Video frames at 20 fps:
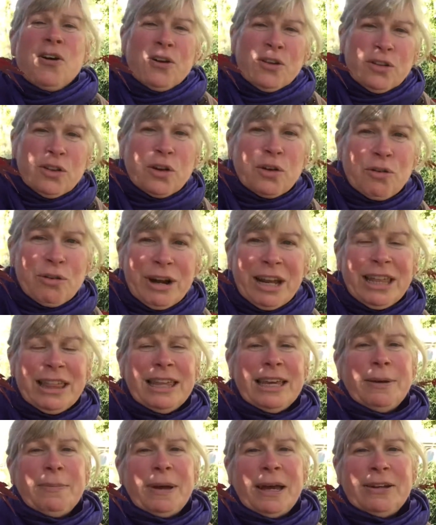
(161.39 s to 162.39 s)
The great thing
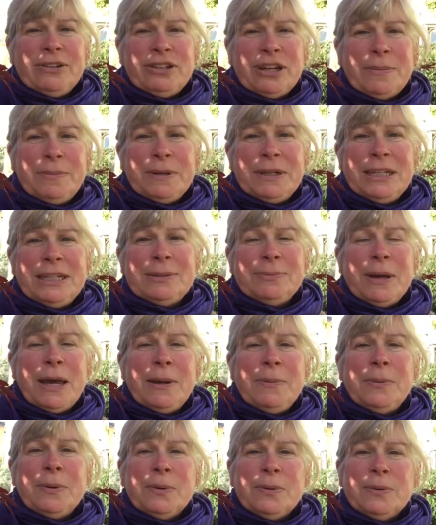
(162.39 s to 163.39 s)
about Japanese
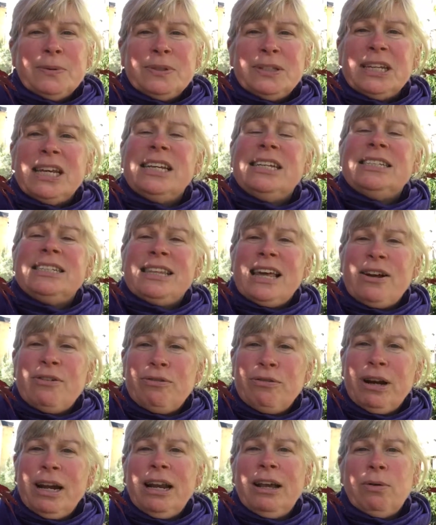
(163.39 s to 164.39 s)
maples is they're
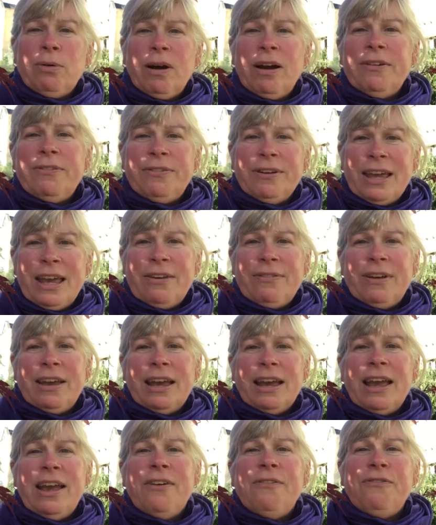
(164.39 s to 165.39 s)
really quite
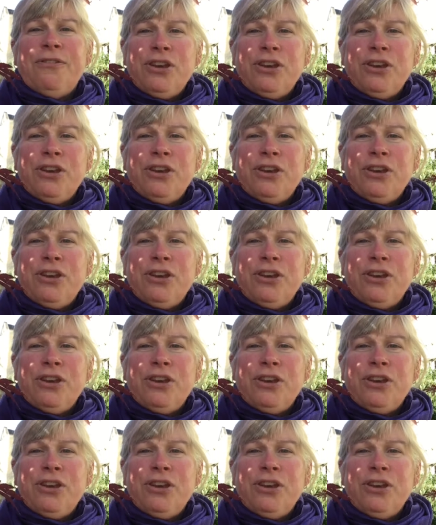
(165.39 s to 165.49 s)
forgiving if